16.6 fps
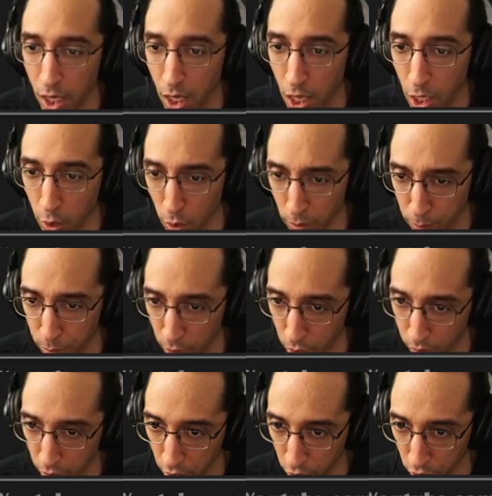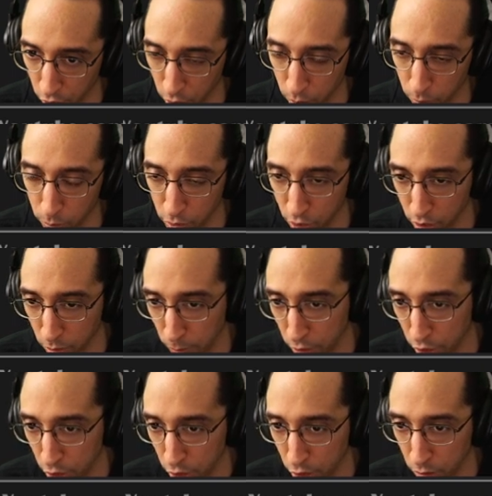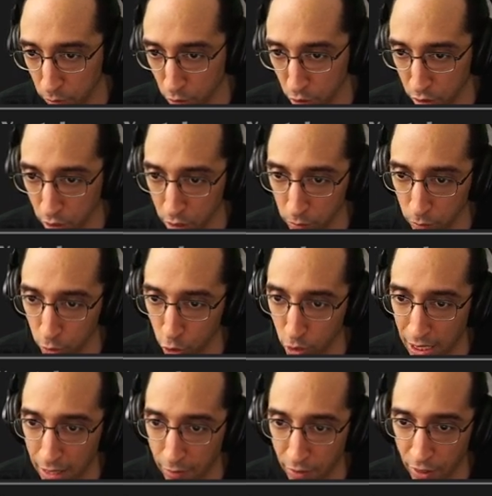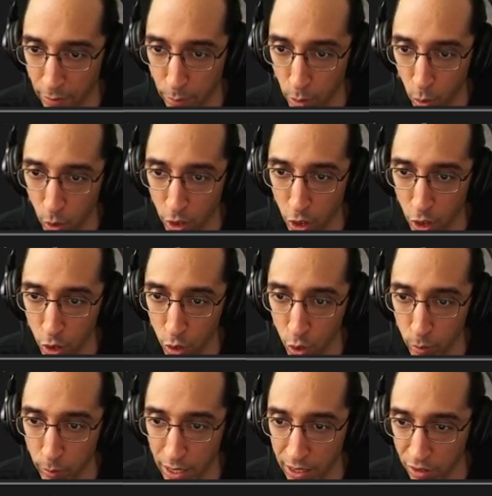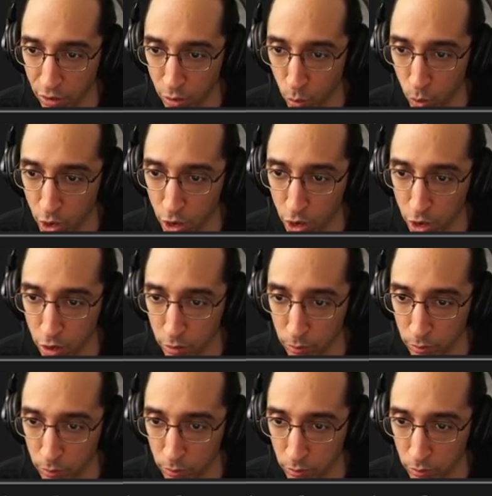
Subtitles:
I'll go ahead and play over here too, just to make sure. Just to drive the point home, as it were.